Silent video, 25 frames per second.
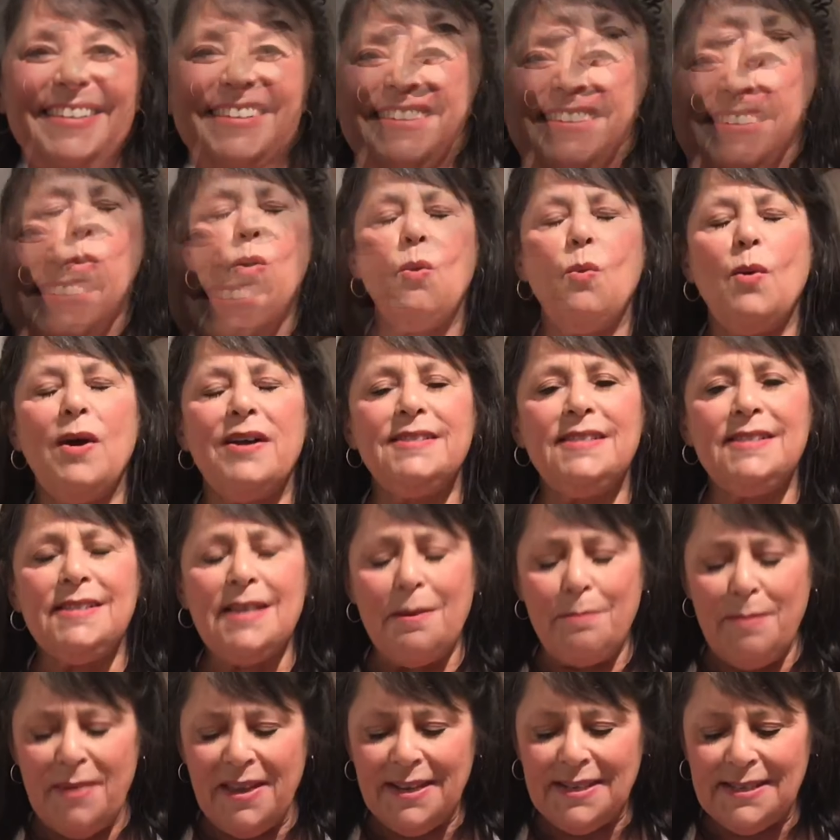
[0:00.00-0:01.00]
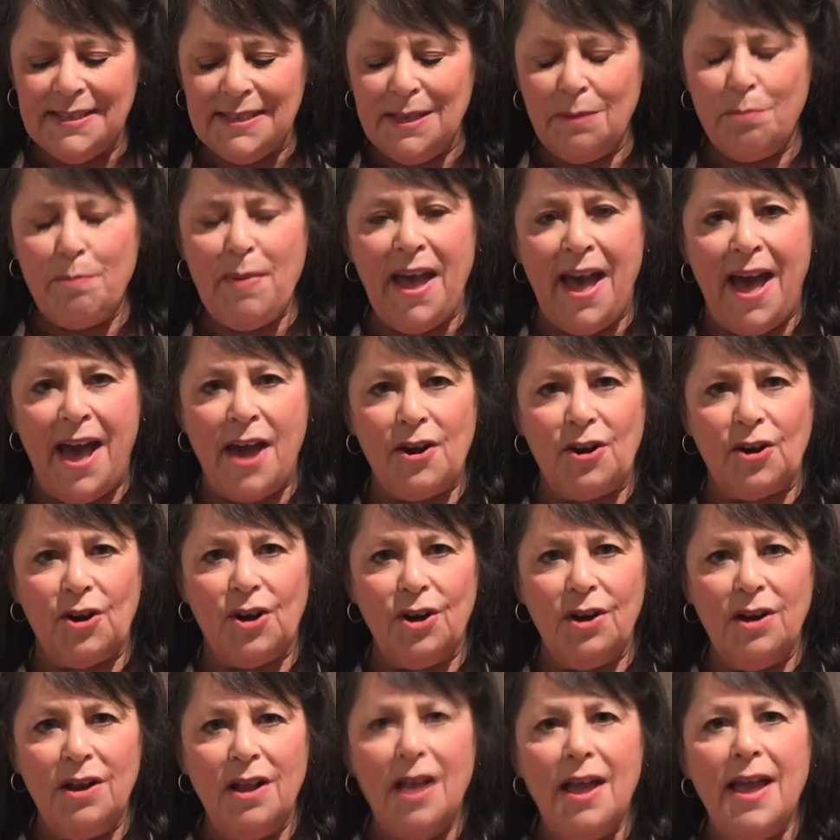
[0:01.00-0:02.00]
Well, once I mix the
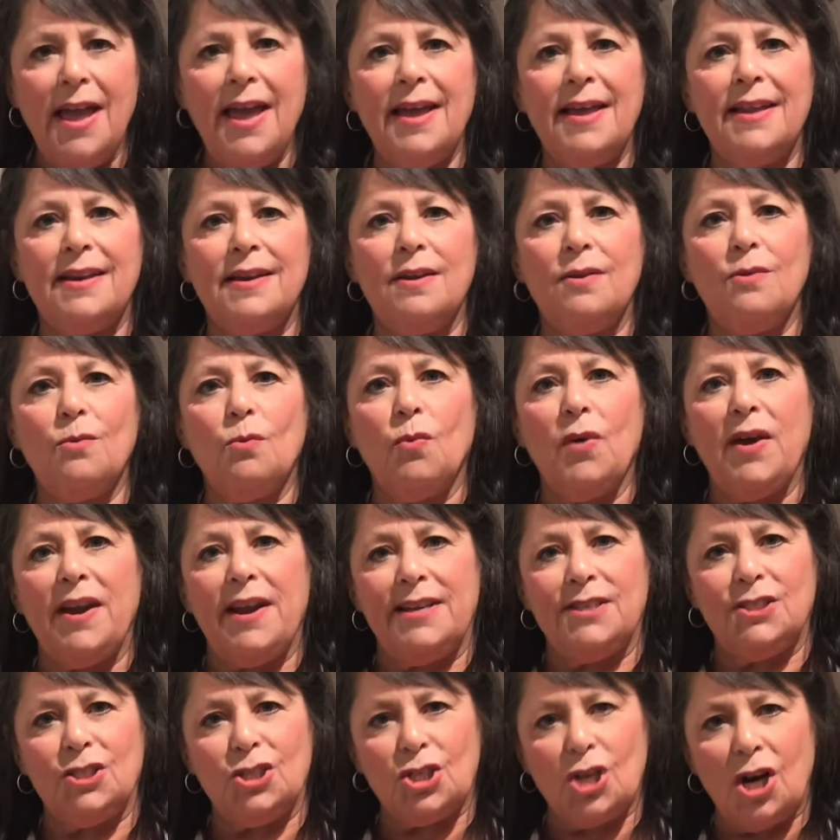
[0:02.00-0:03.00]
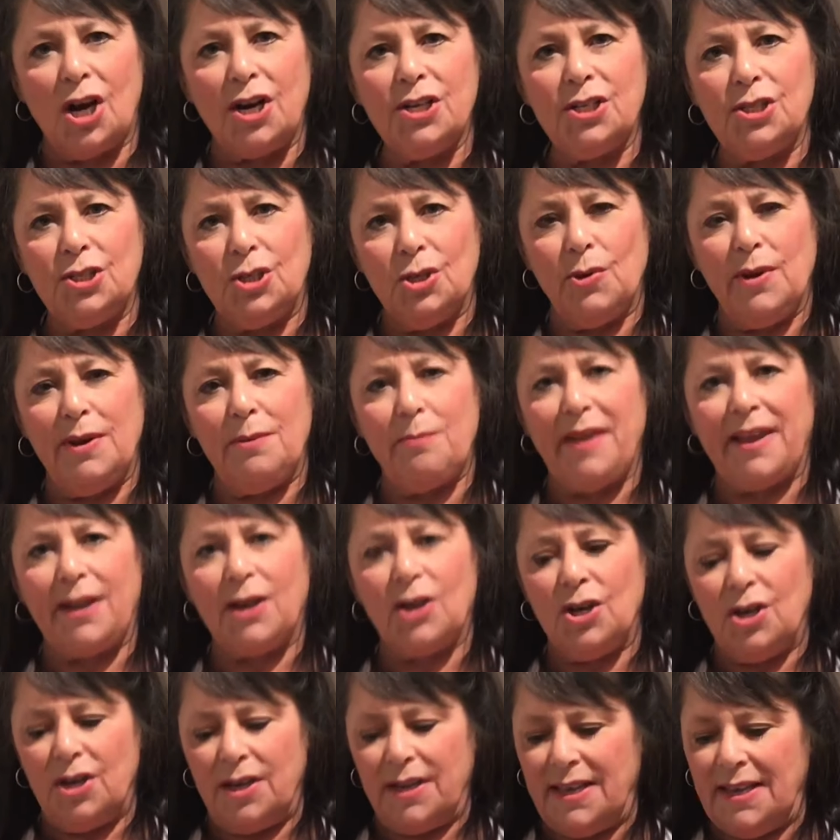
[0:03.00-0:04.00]
batter, and when I start doing my
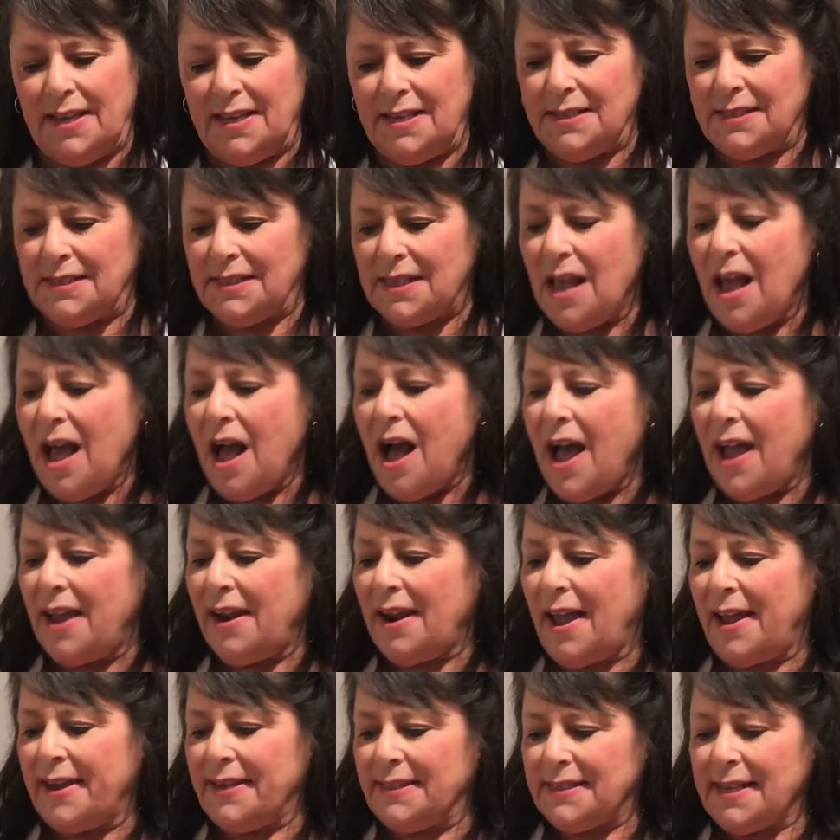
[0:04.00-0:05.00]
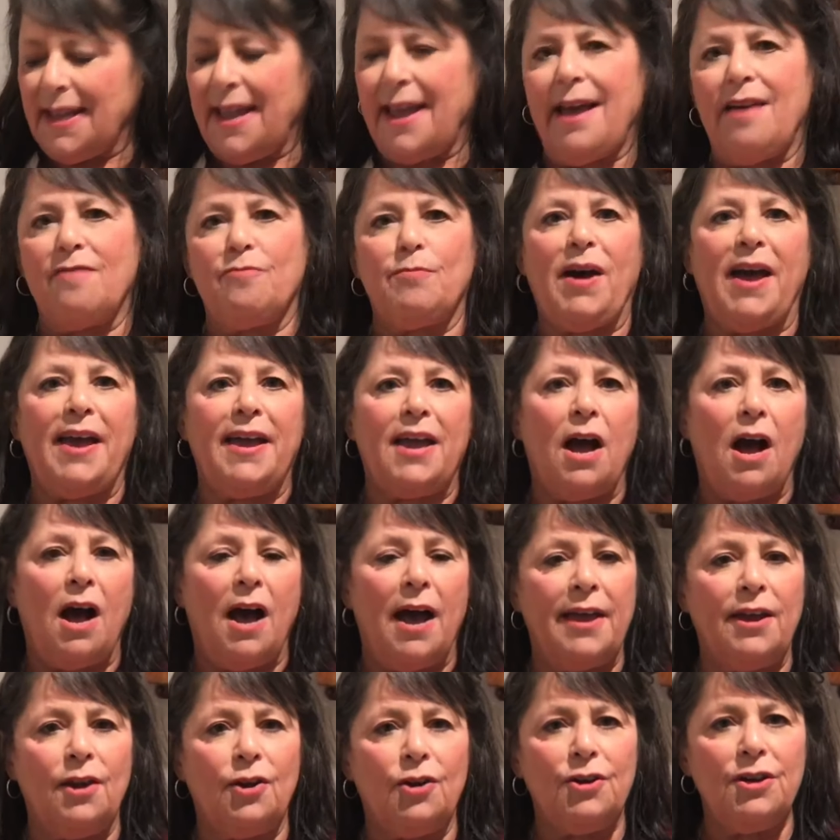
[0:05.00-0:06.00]
cookies, I like to have my
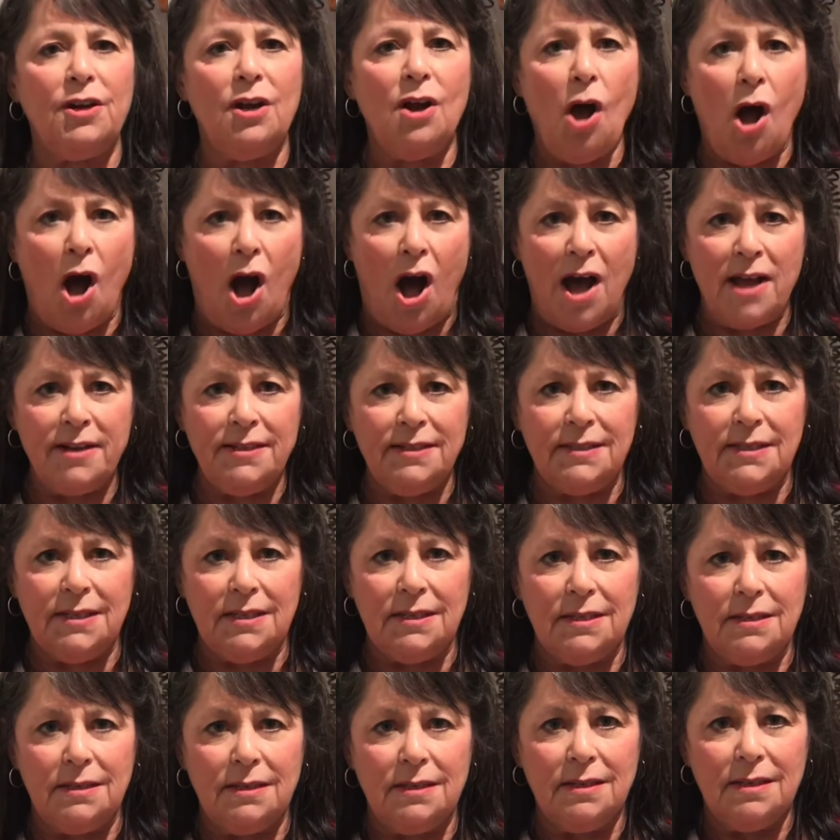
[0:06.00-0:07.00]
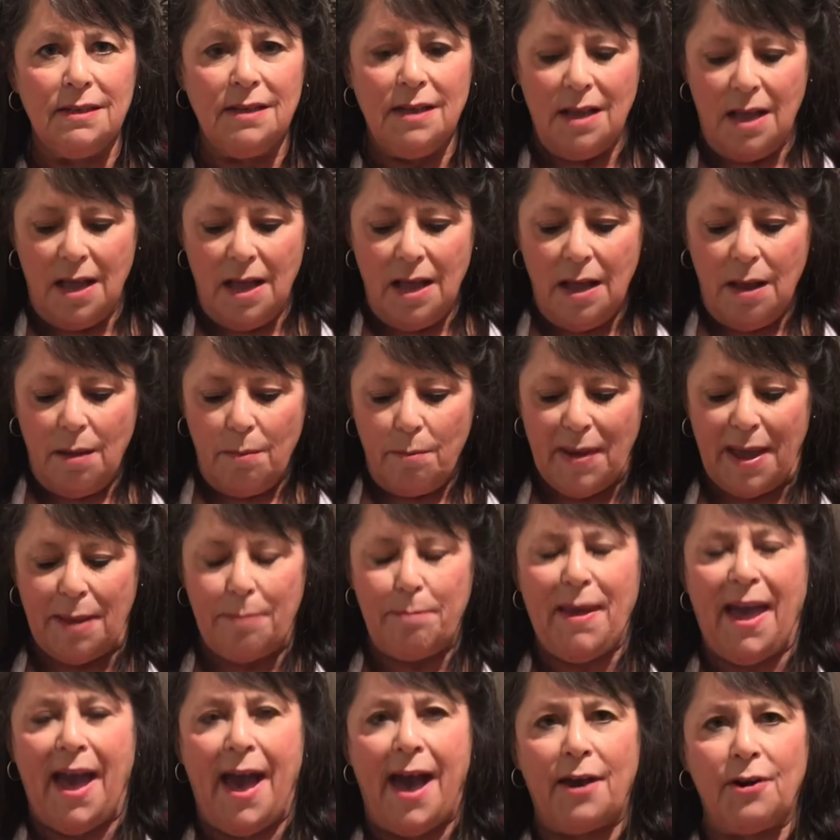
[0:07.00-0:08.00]
iron hot, my
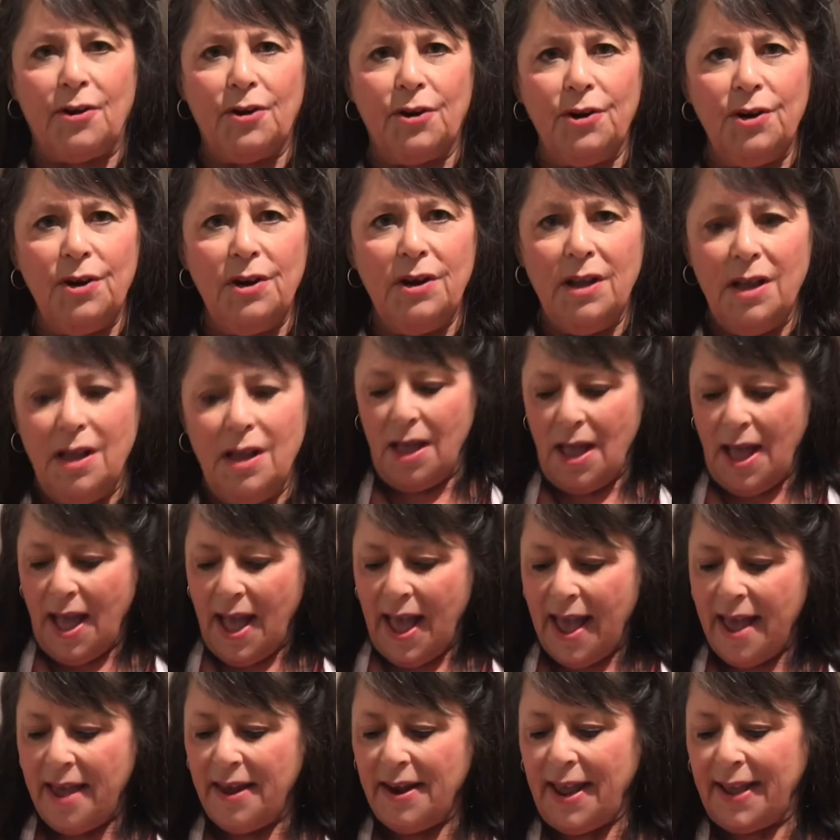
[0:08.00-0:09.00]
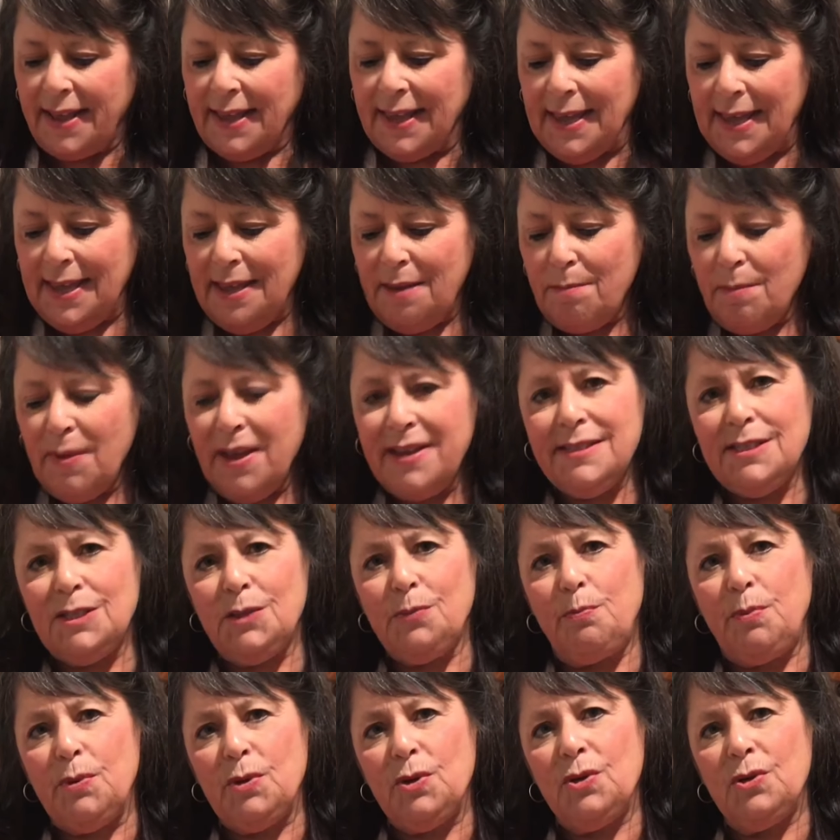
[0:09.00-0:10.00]
batter, and I keep my
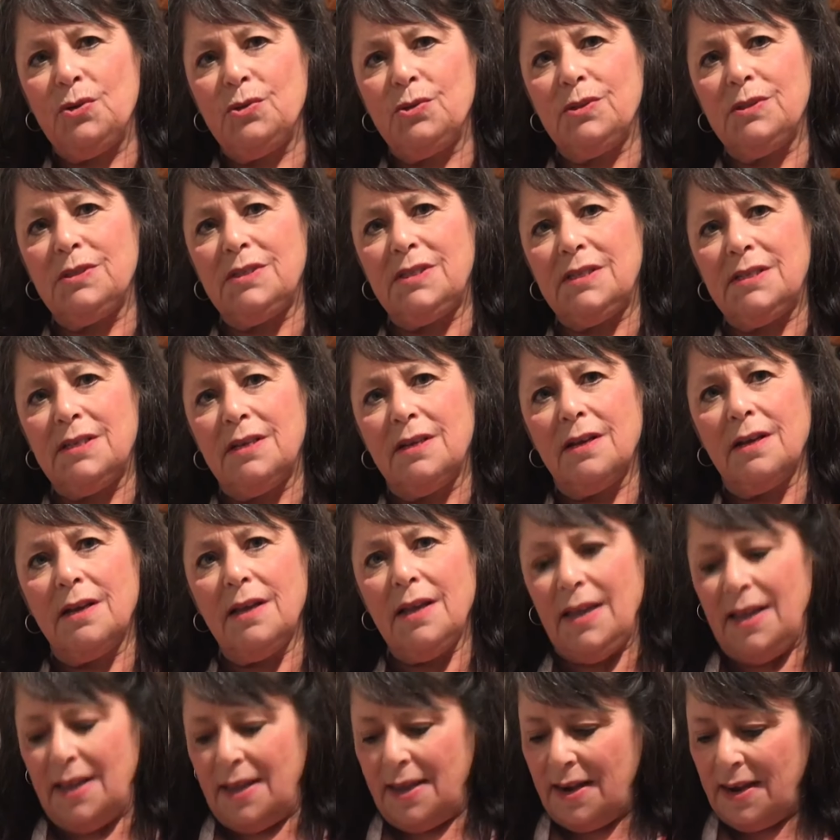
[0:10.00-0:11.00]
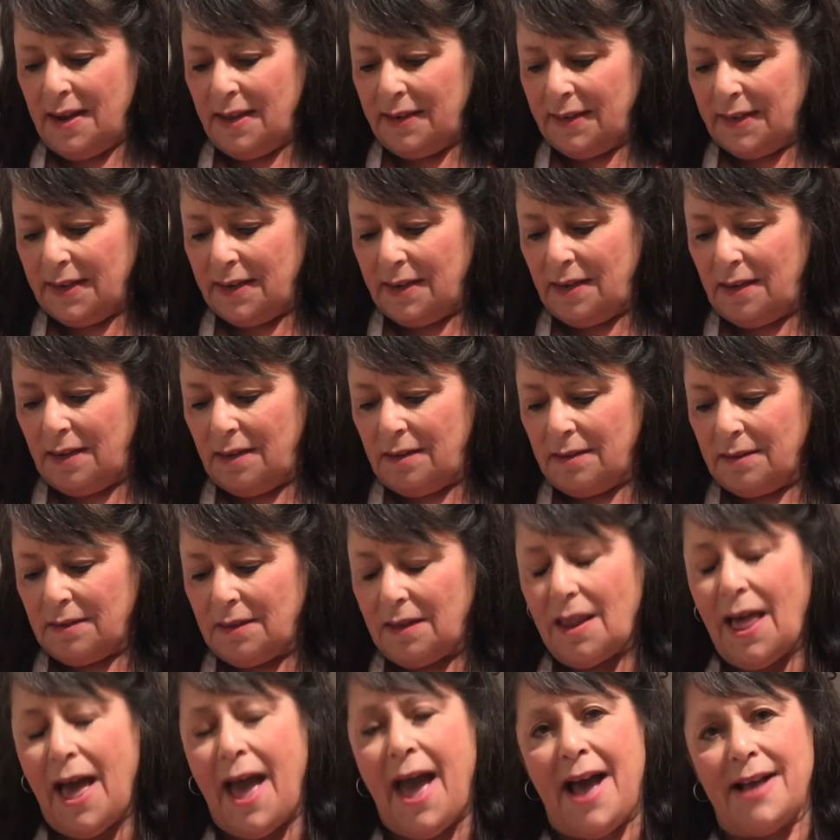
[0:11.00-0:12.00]
spoons in a little
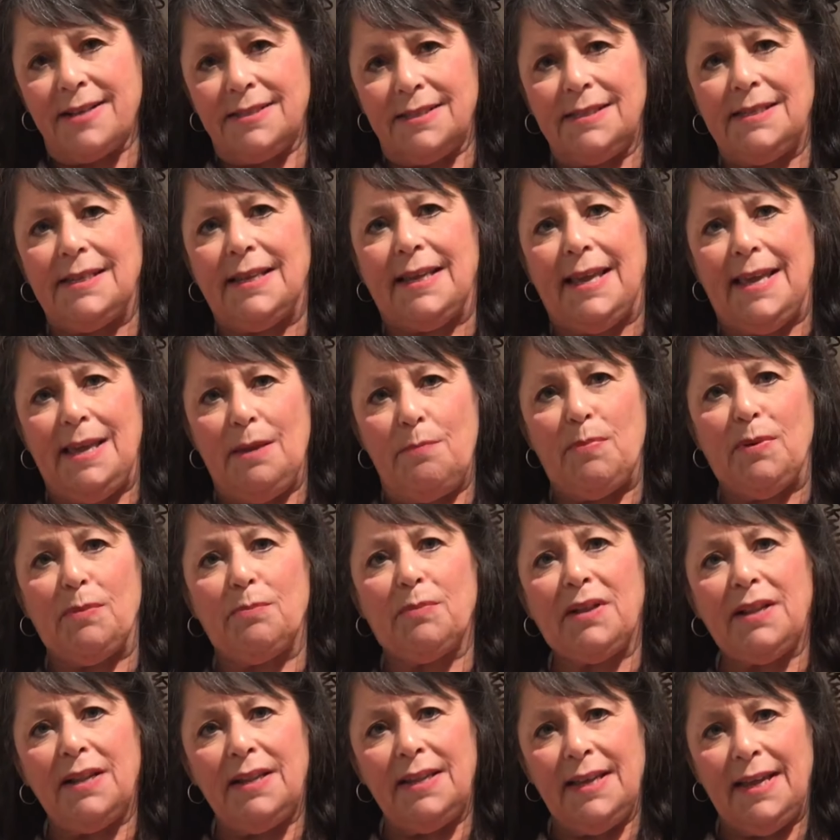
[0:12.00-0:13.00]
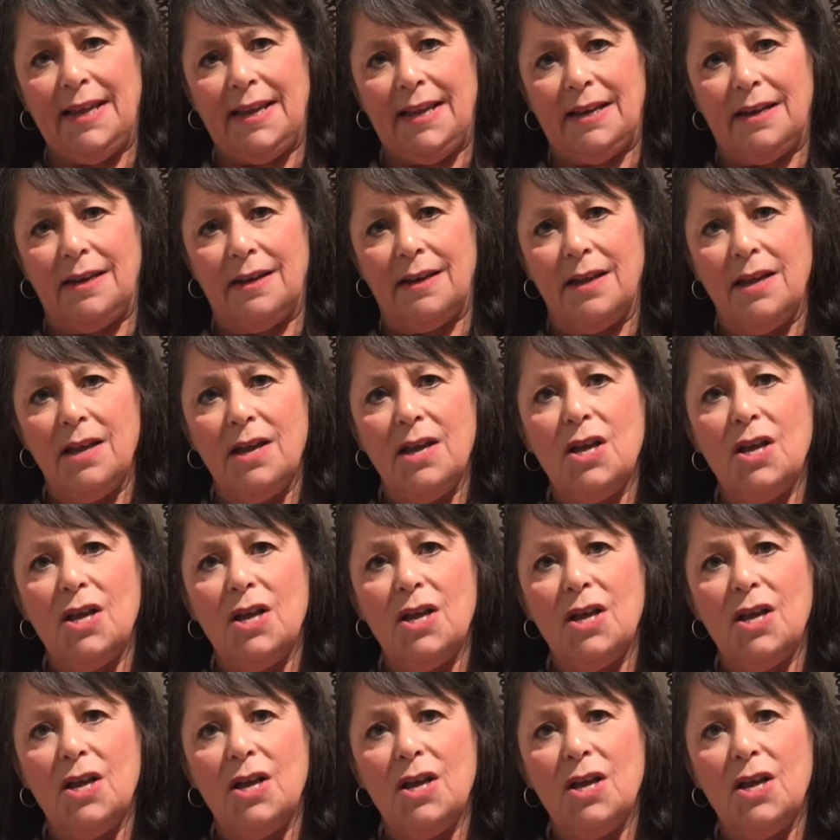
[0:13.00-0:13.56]
glass to keep them clean.